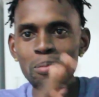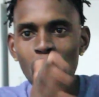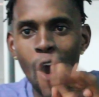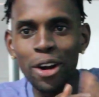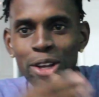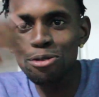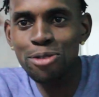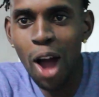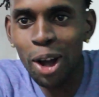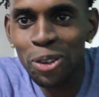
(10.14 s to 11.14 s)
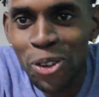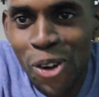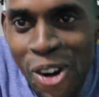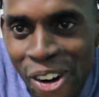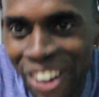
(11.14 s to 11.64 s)
morning vlog
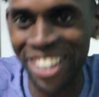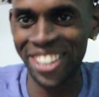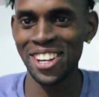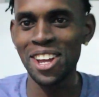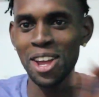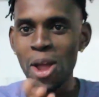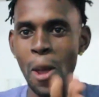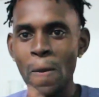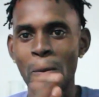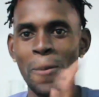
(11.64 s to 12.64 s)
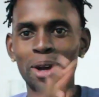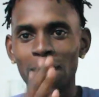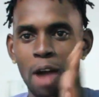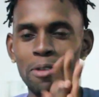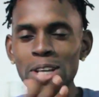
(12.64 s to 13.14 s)
world.
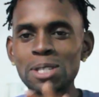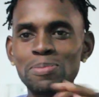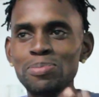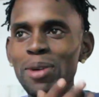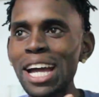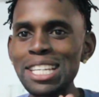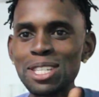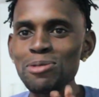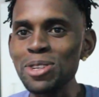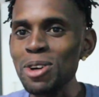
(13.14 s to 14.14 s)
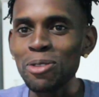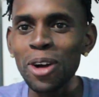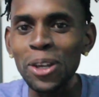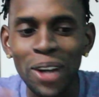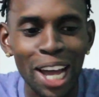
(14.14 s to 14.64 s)
I have a spicy video
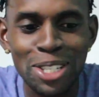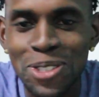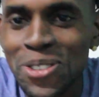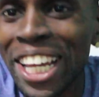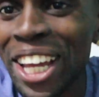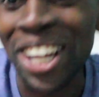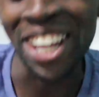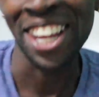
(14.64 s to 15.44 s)
for you guys today.